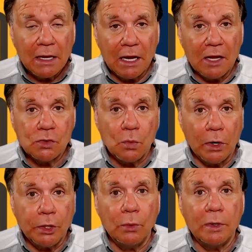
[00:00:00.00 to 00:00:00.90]
is
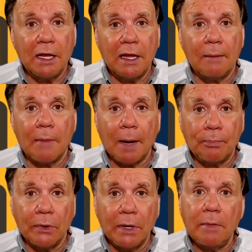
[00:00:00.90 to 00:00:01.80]
where you could get my
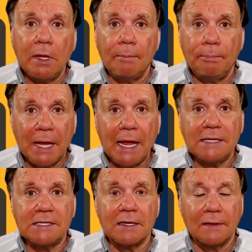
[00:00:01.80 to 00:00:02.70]
premium
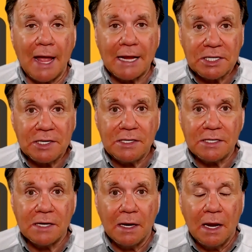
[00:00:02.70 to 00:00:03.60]
paid selections.